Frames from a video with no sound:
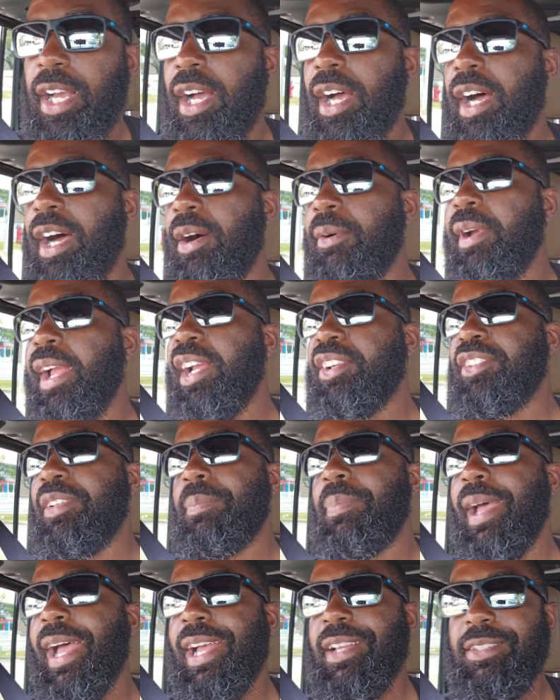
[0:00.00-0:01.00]
uh, we actually
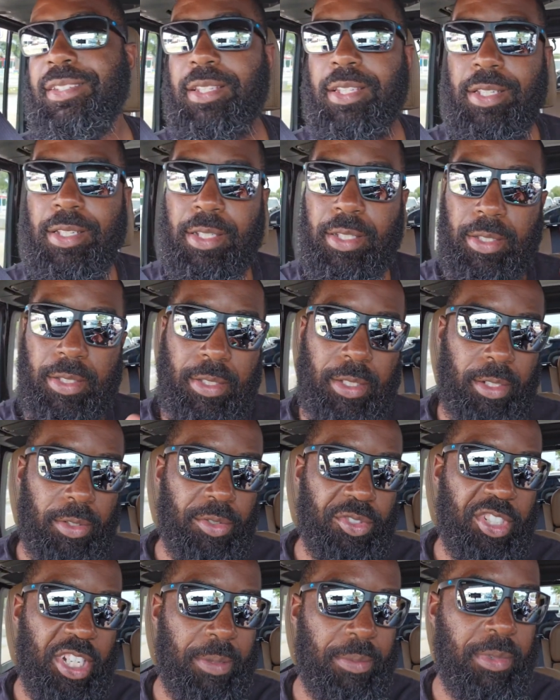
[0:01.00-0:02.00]
passed the little
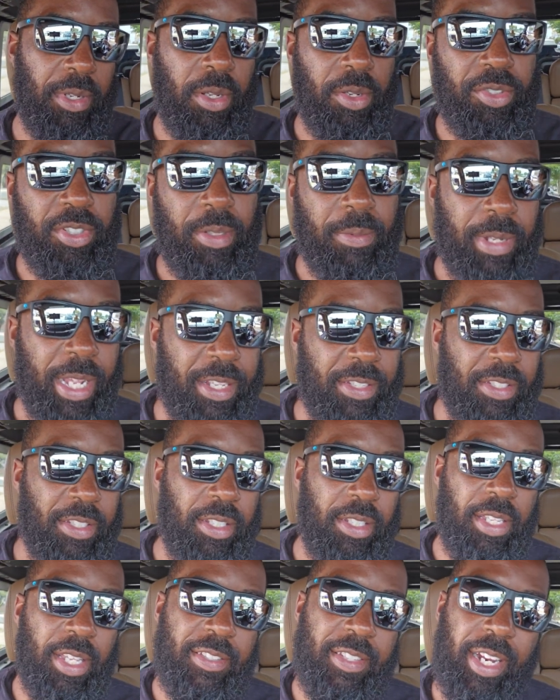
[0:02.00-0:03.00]
Jeep dealership. That's
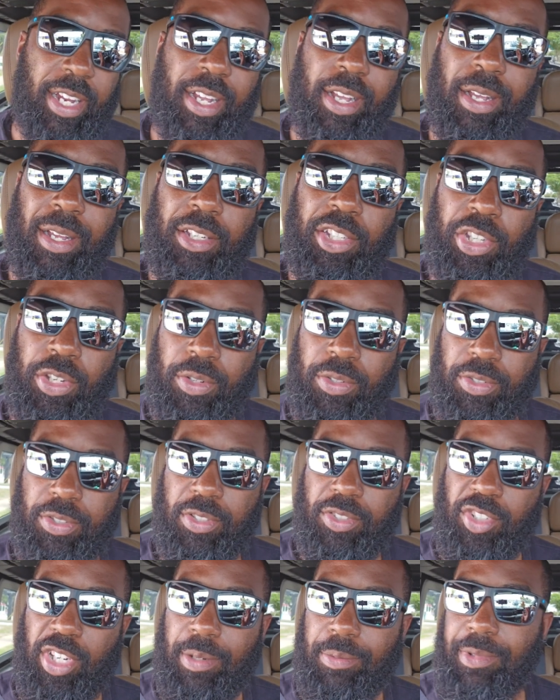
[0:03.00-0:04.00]
it's like a
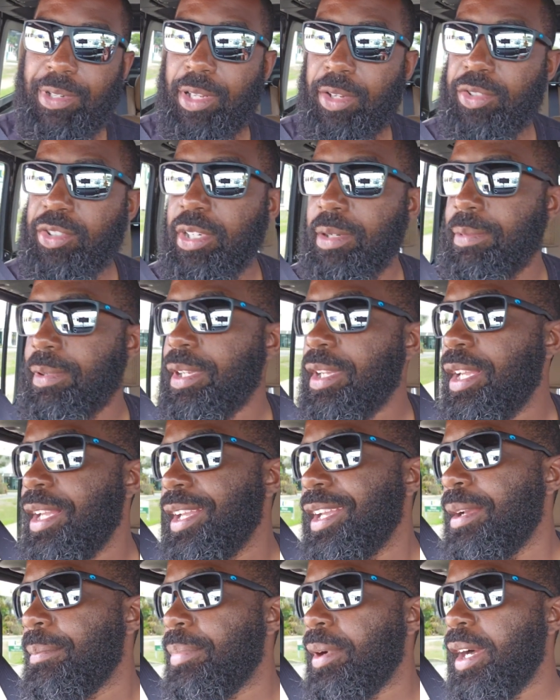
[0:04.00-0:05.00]
used Jeep dealership,
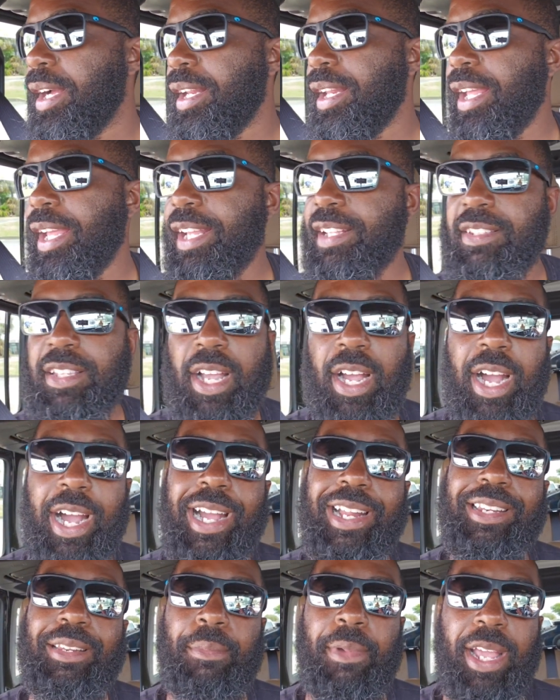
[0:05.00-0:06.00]
but it's
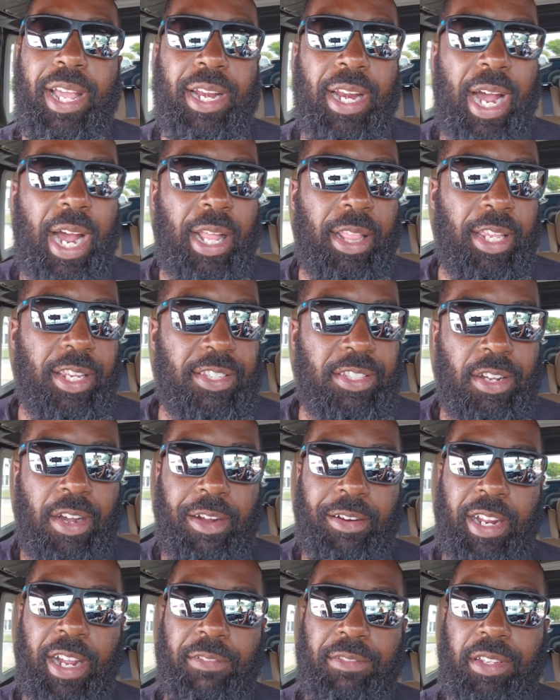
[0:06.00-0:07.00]
high demand, highly
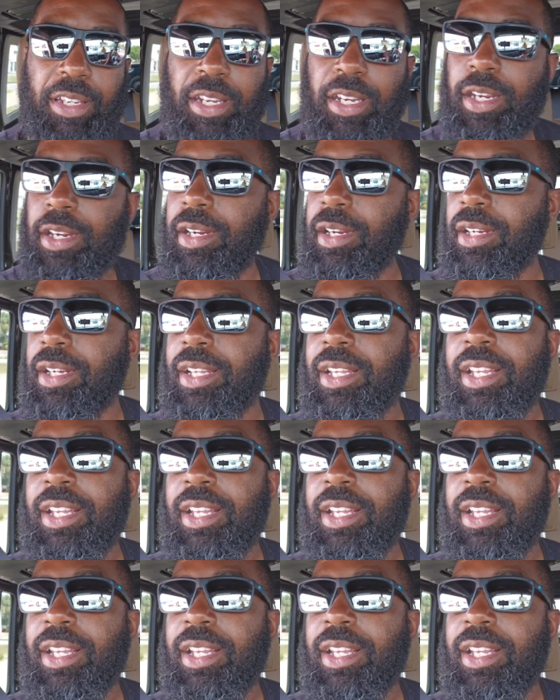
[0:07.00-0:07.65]
sought after here.